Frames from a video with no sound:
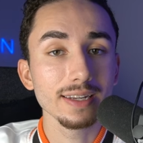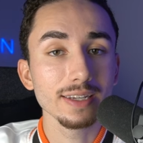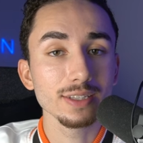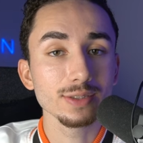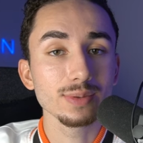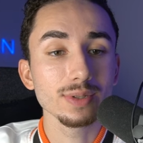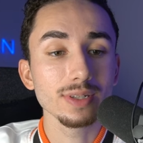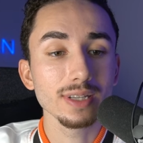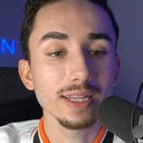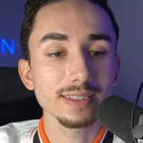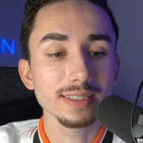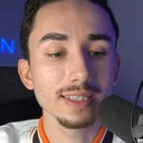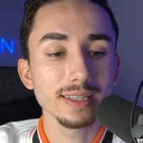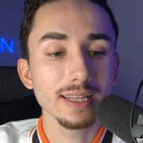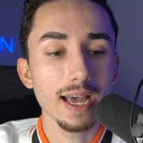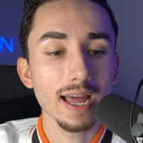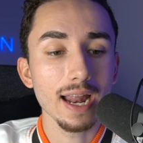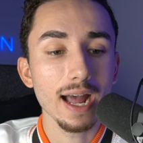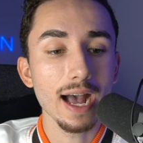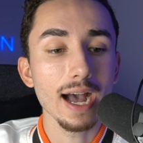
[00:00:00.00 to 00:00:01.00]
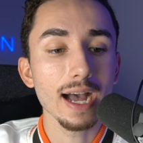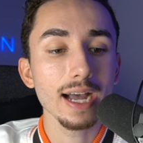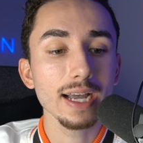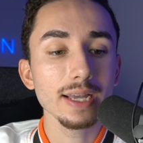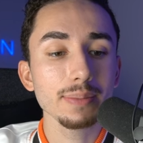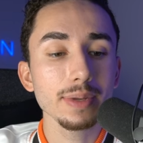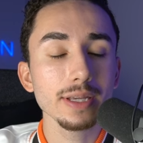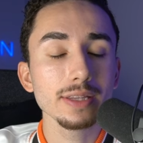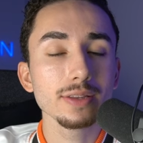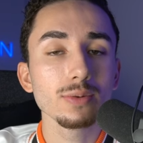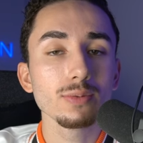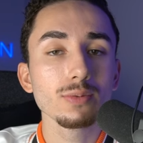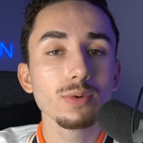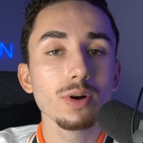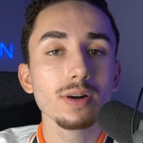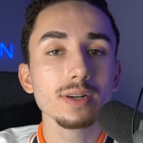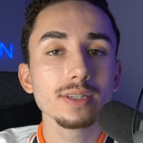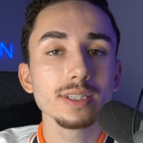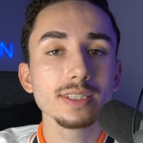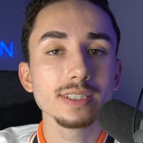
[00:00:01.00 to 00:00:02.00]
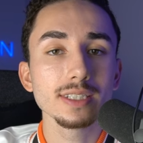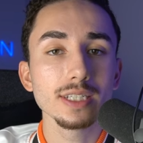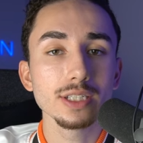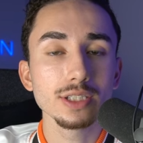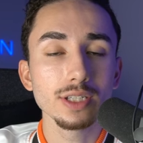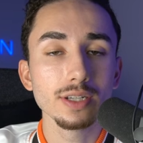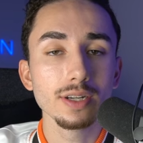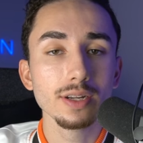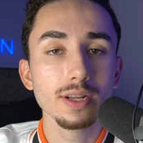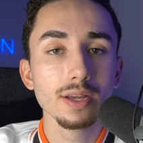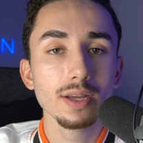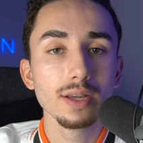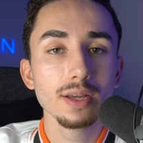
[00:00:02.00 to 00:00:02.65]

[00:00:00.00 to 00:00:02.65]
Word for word: is realizing that I made the wrong decision